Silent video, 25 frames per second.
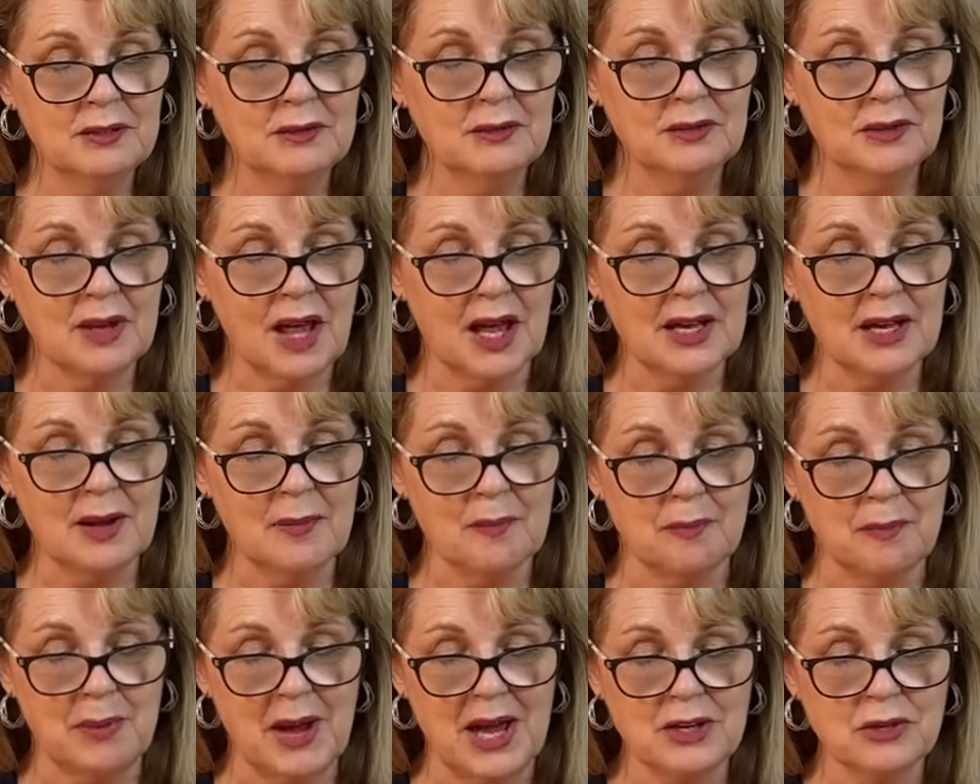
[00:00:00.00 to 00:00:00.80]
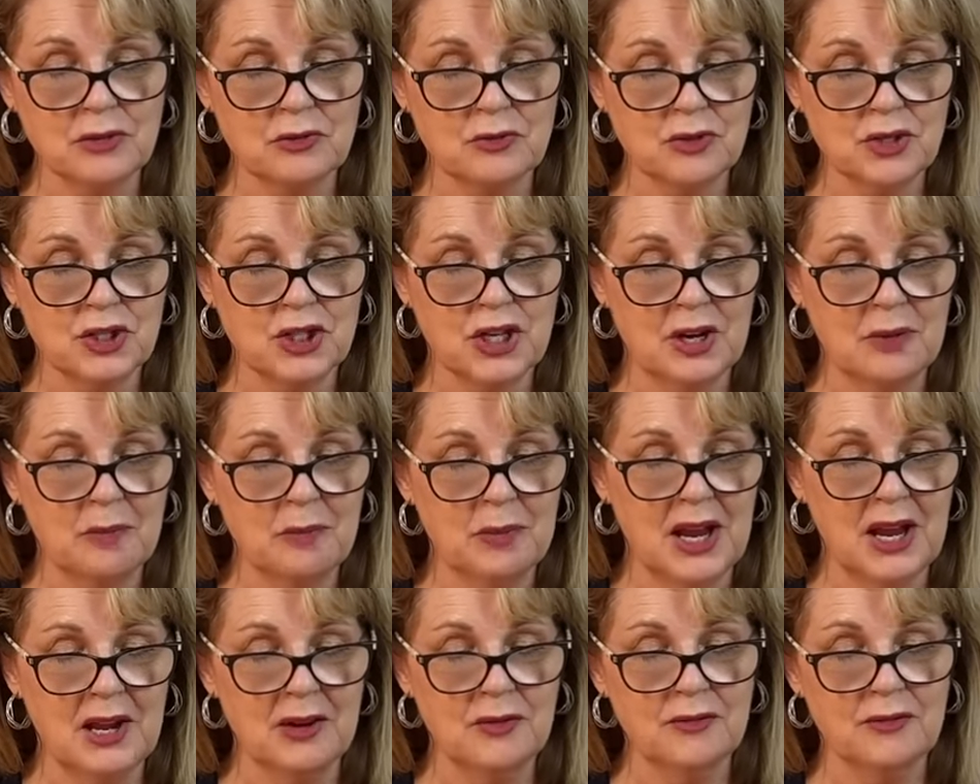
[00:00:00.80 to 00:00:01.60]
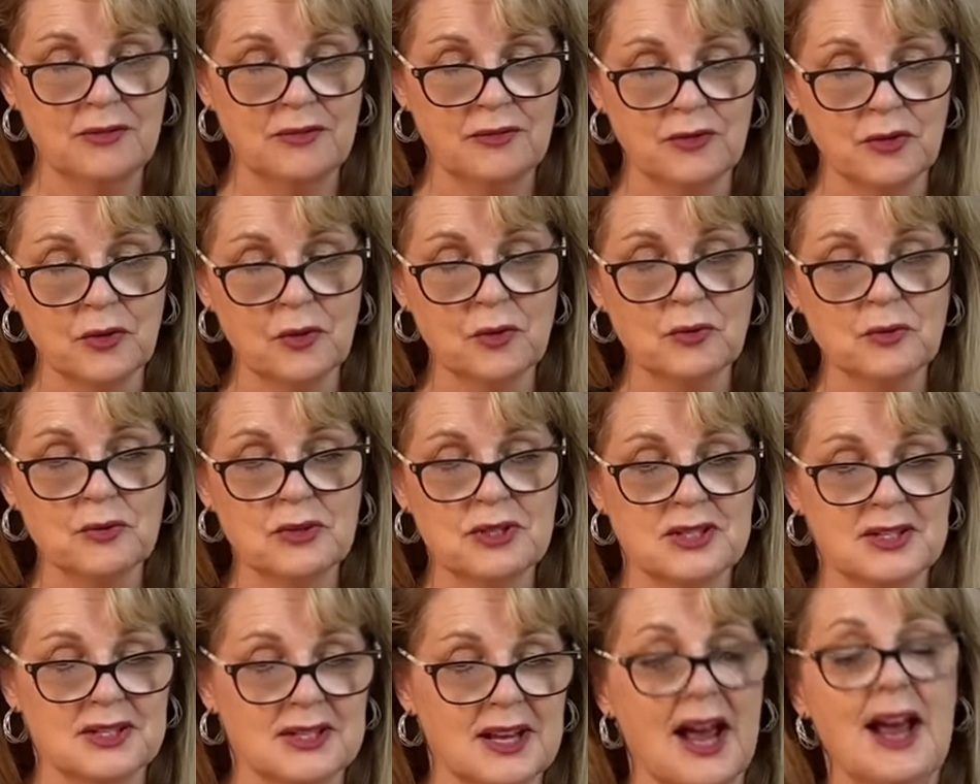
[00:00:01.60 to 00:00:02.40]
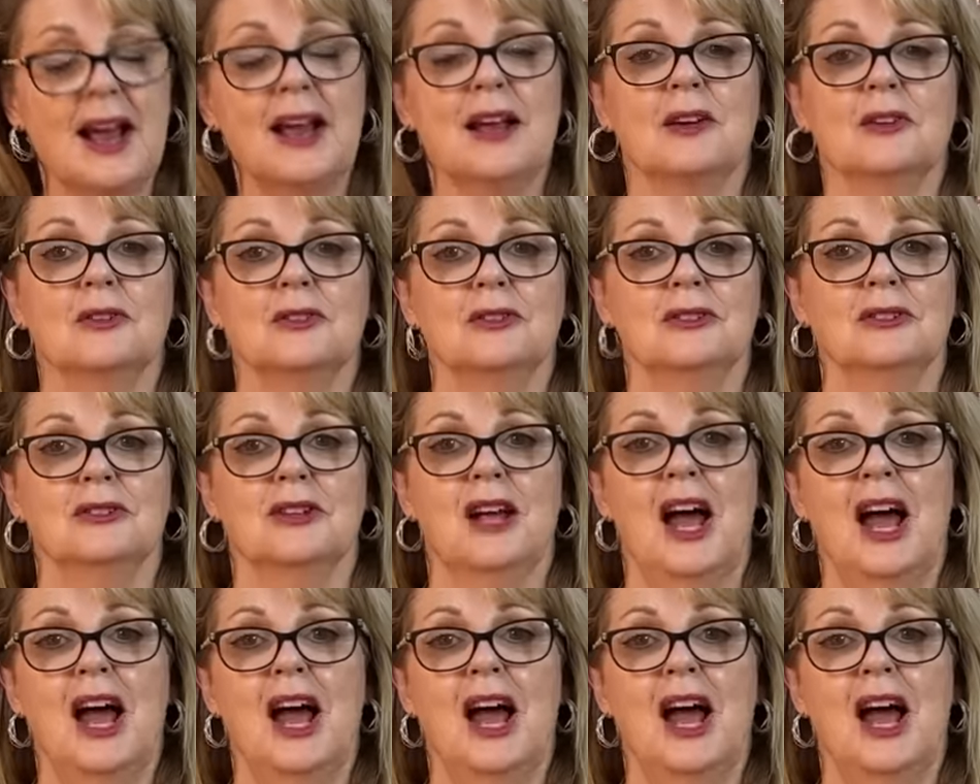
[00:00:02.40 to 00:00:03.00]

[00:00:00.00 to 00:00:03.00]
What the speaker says: like a battleship in full sail.